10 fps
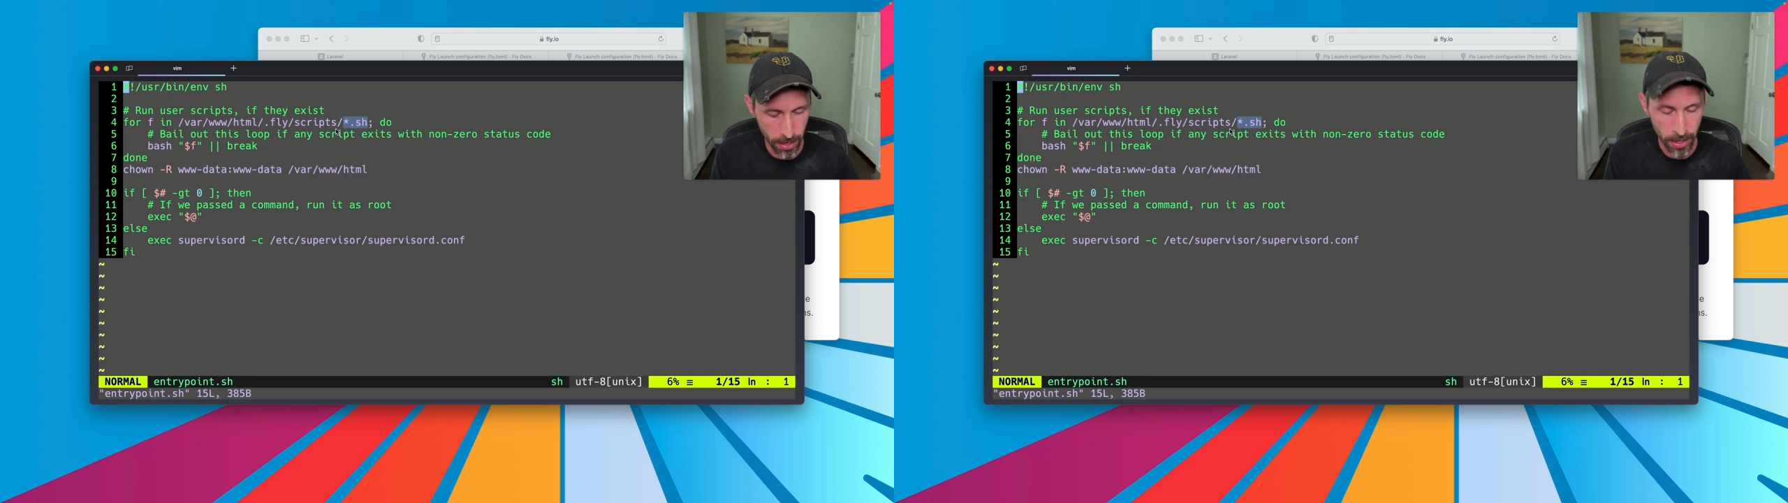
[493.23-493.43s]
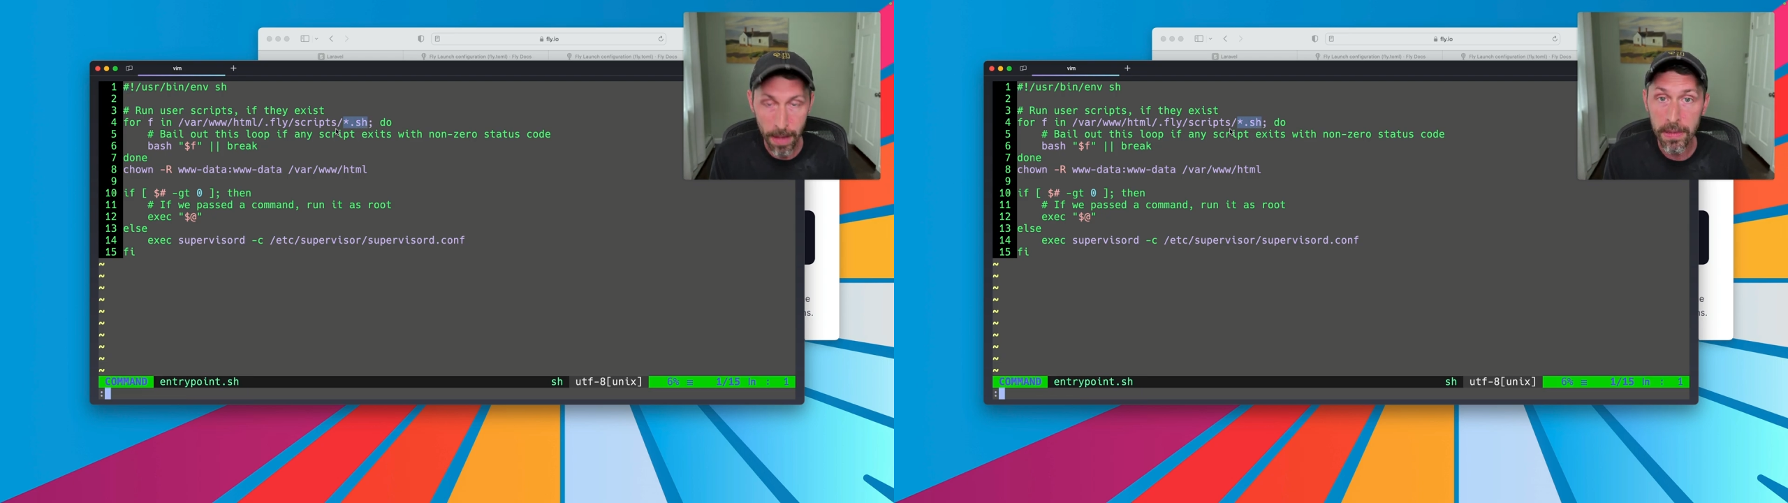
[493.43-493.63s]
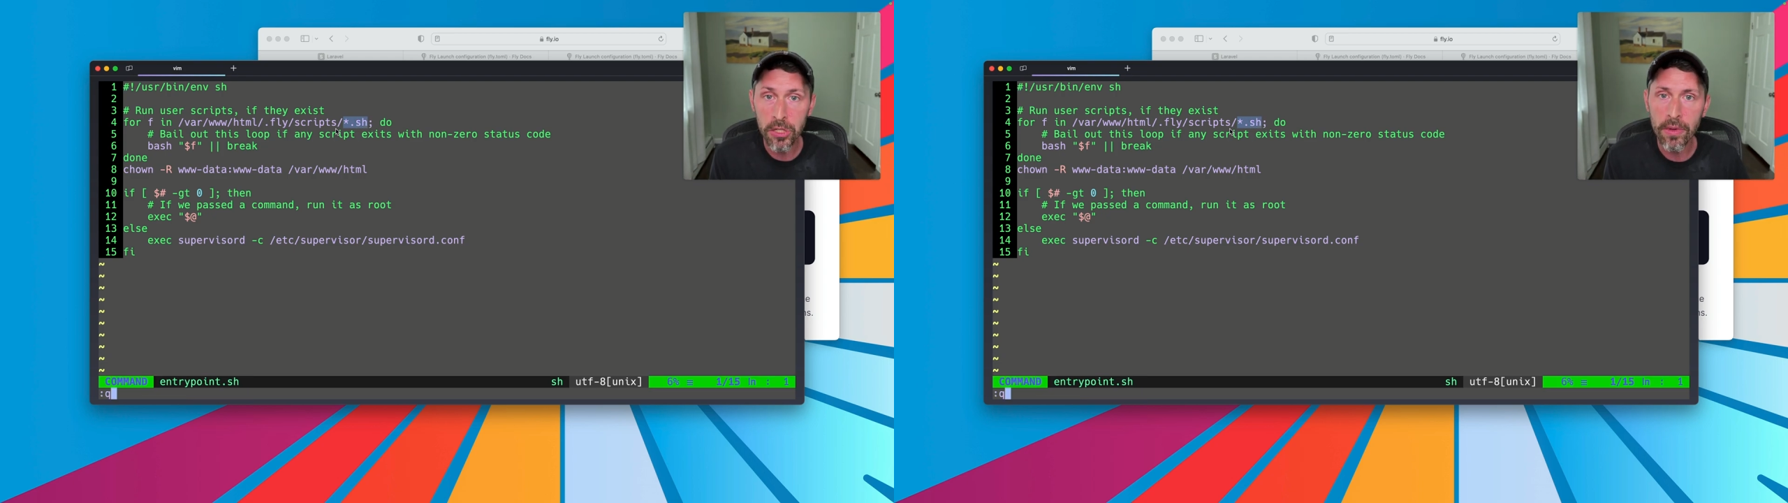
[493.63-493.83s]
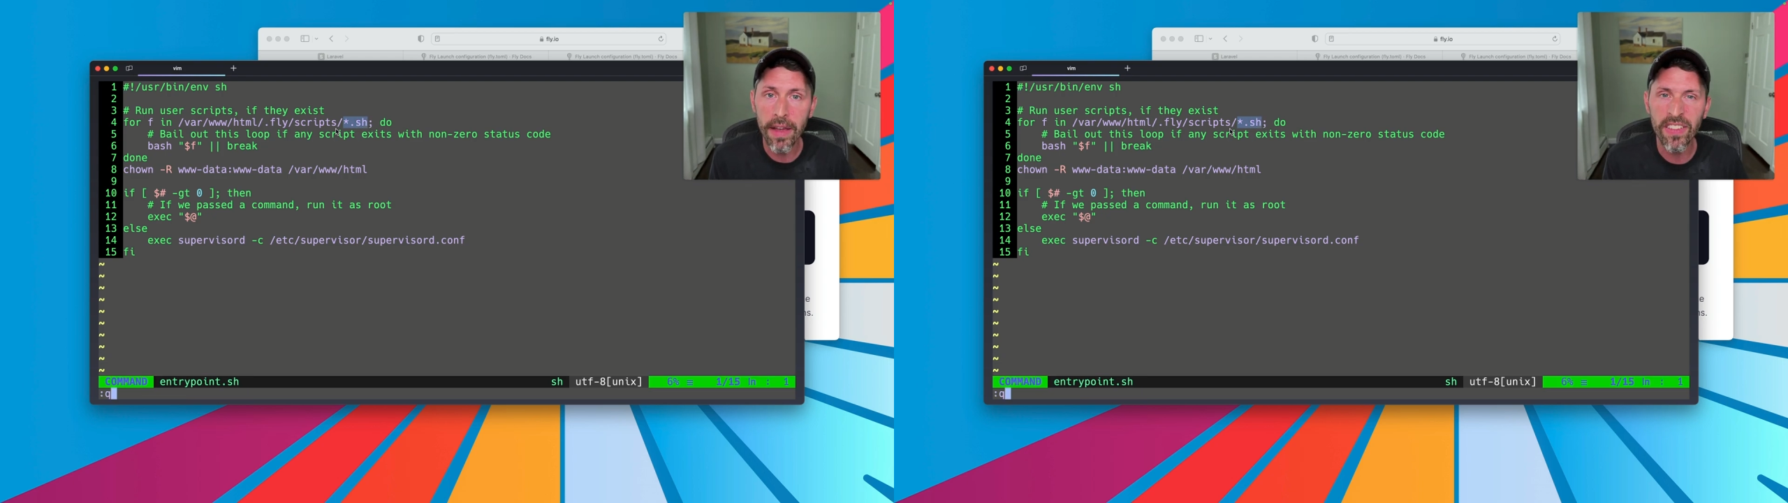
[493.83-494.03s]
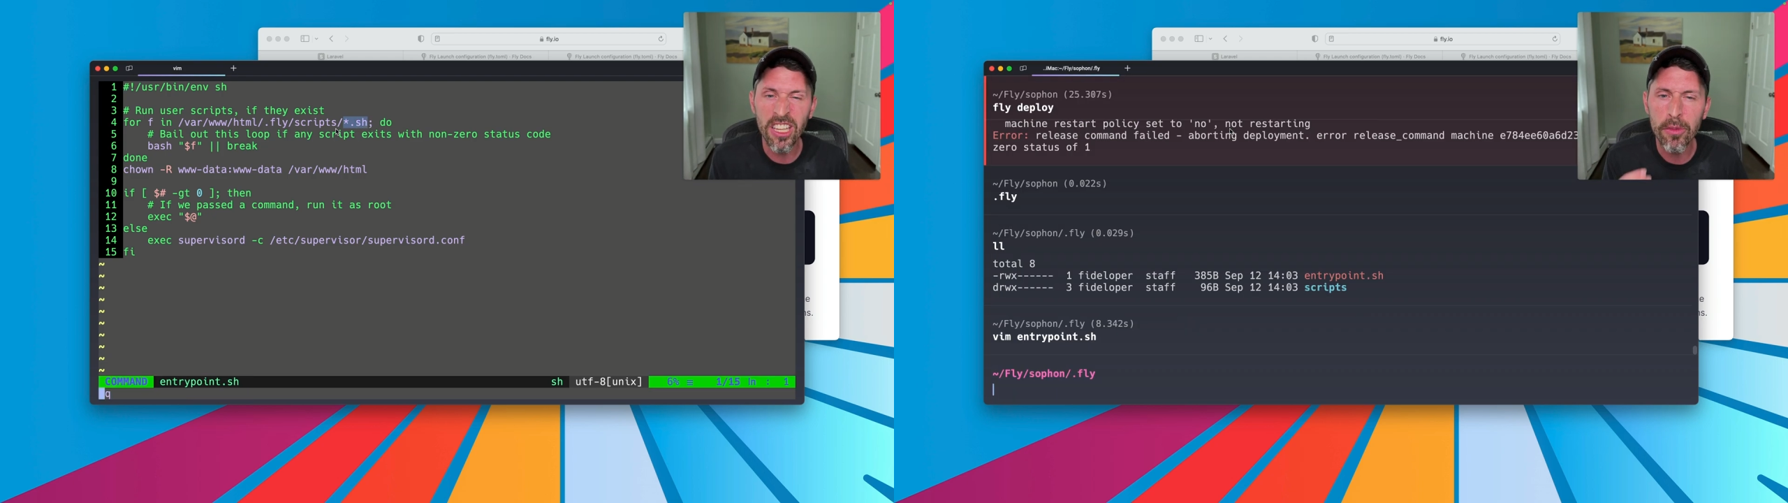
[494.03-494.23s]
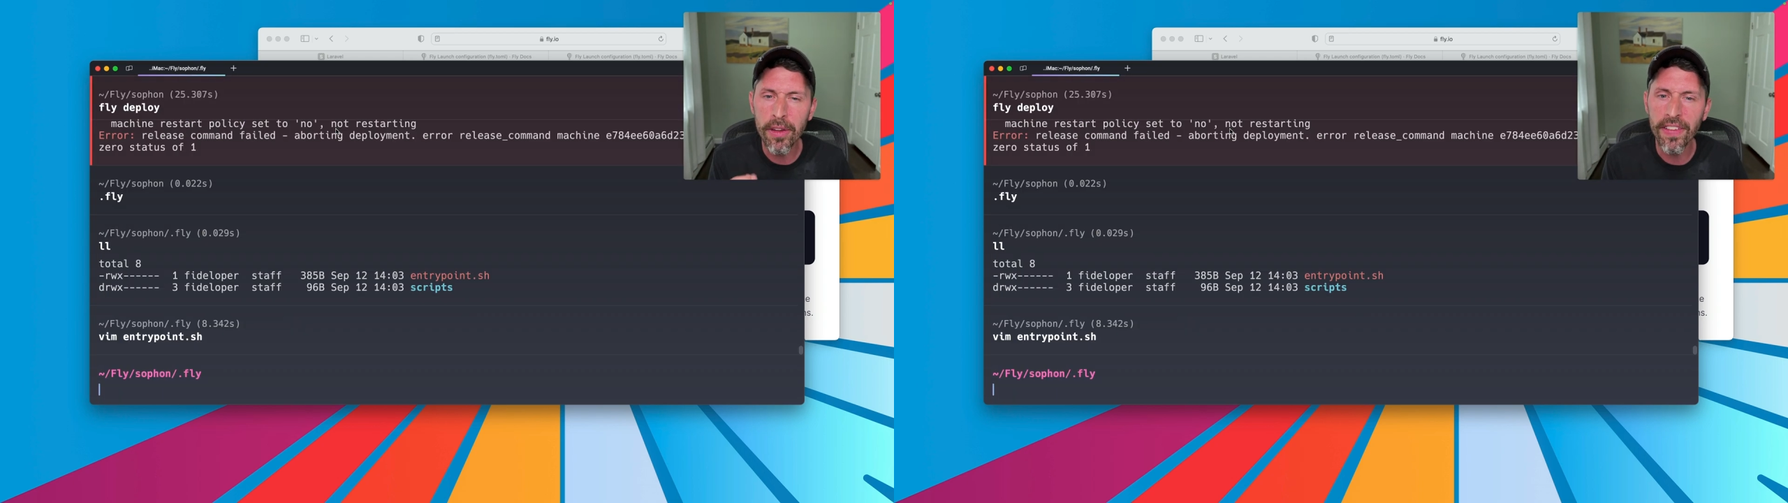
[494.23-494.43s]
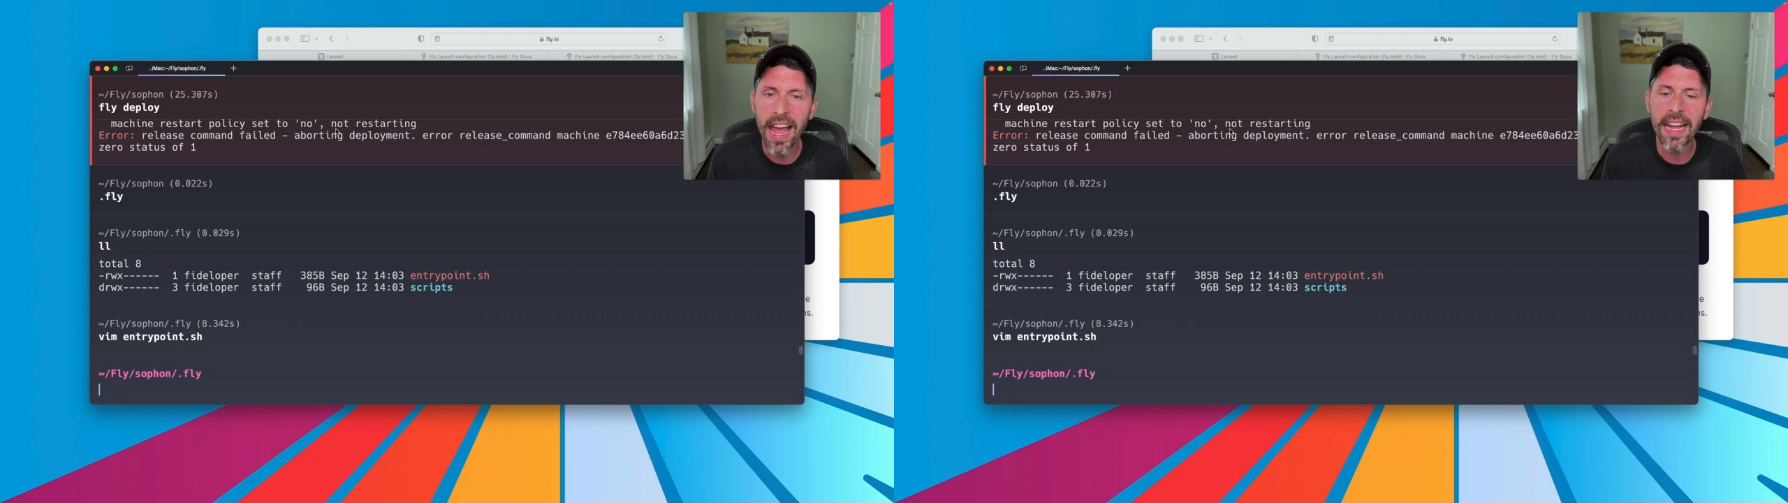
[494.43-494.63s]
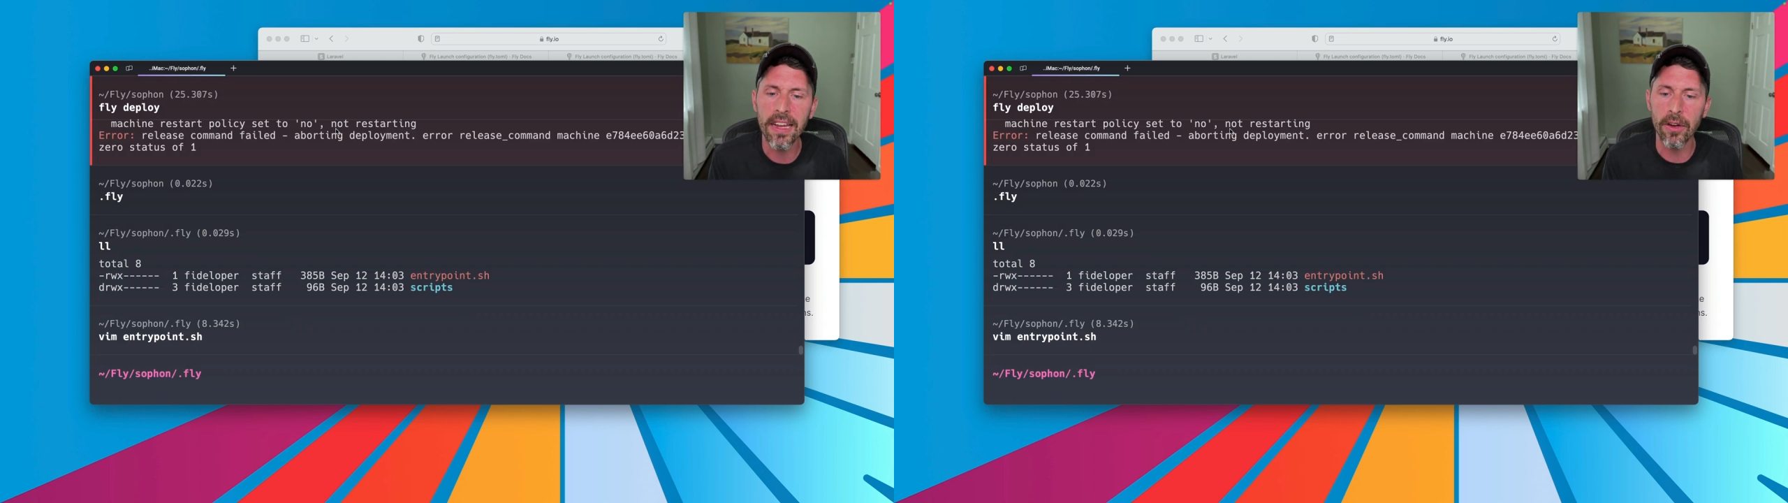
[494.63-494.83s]
That means we have a little bit of a
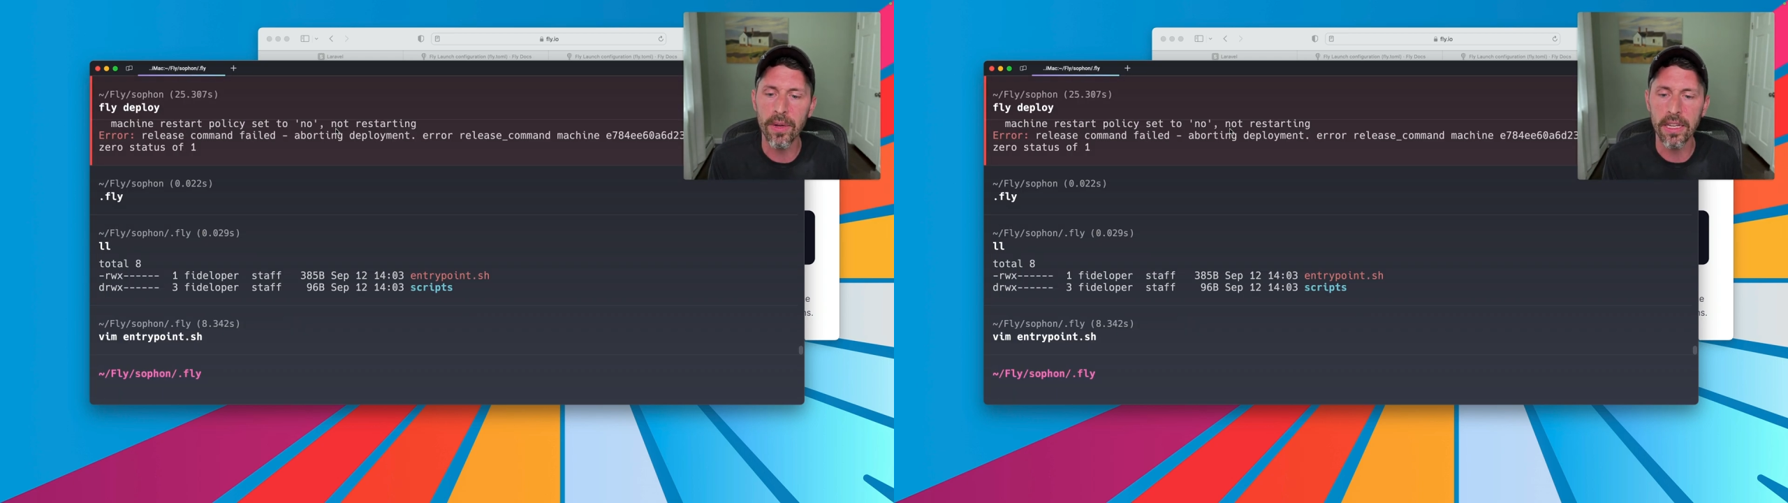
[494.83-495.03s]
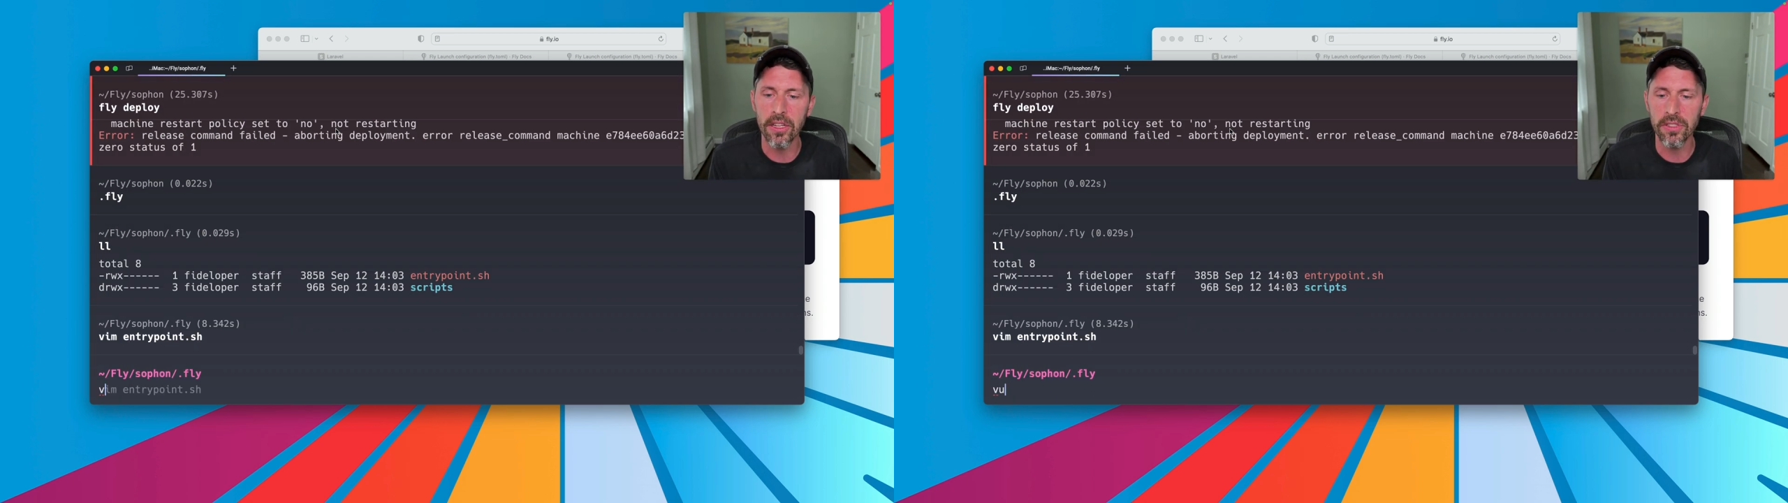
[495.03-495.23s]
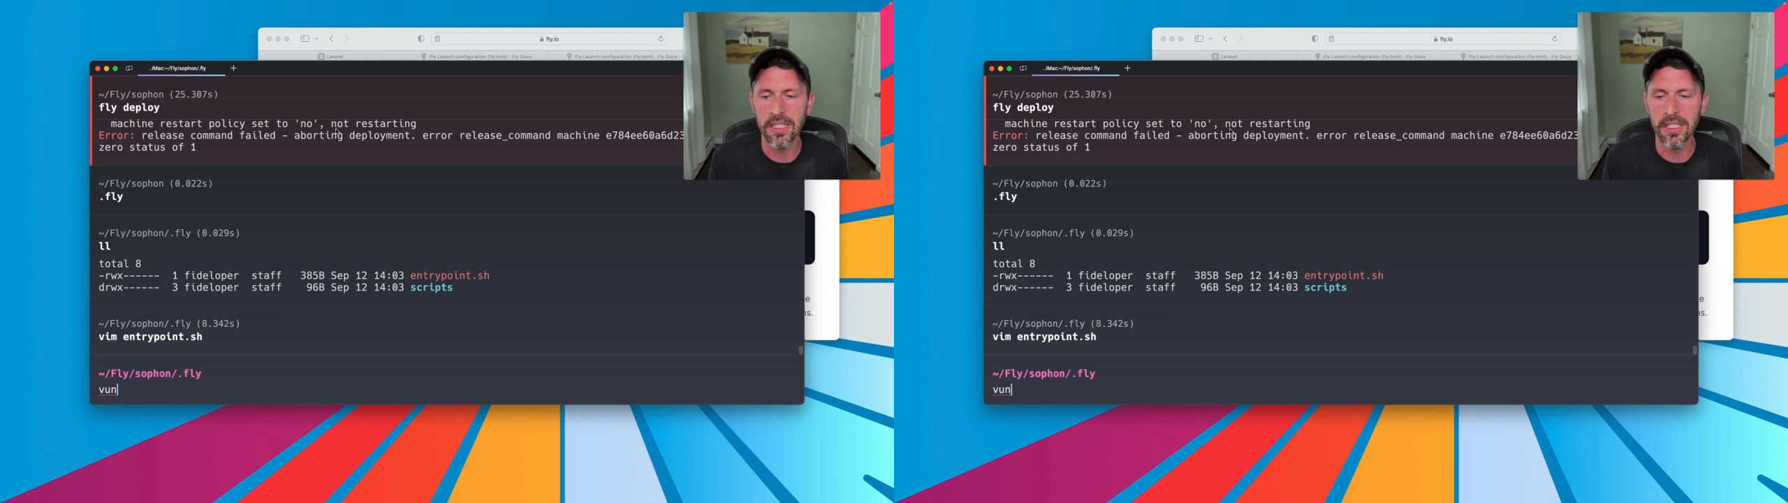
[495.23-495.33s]
hack here we can use.